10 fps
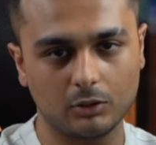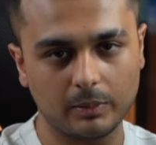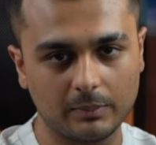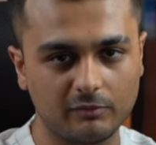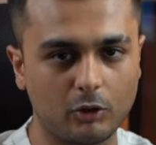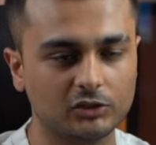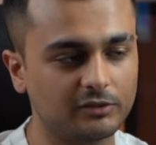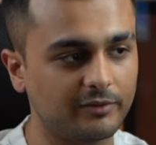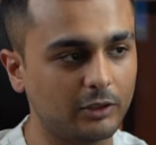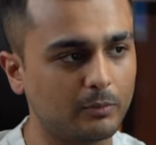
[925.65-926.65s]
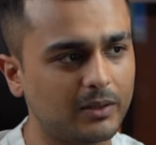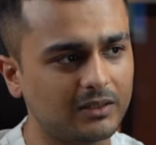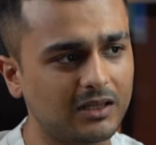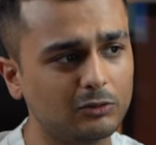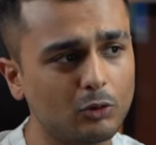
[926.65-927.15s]
people watch the video, but
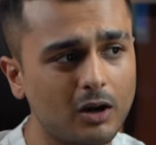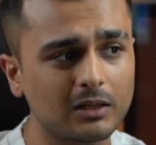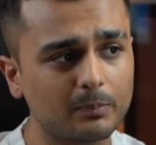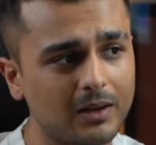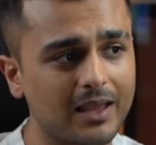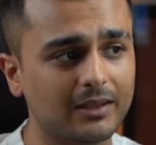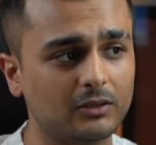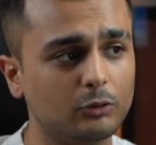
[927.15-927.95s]
they're not applying.